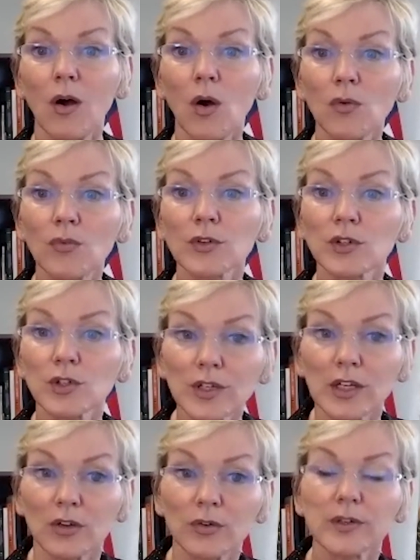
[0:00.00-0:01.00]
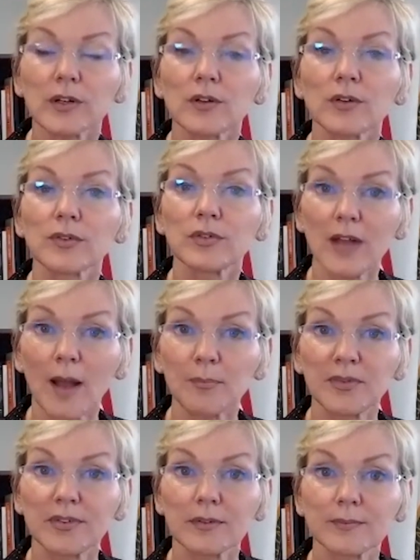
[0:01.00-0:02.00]
overlooking critical
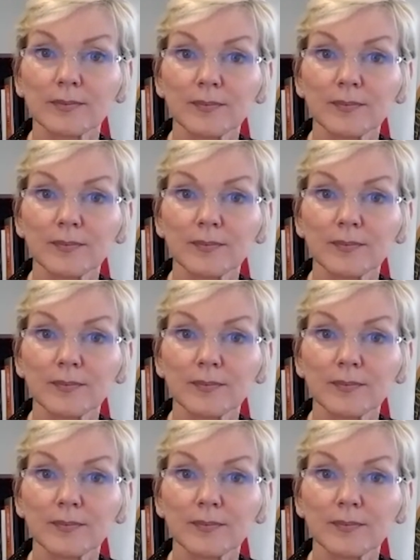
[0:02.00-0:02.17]
steps.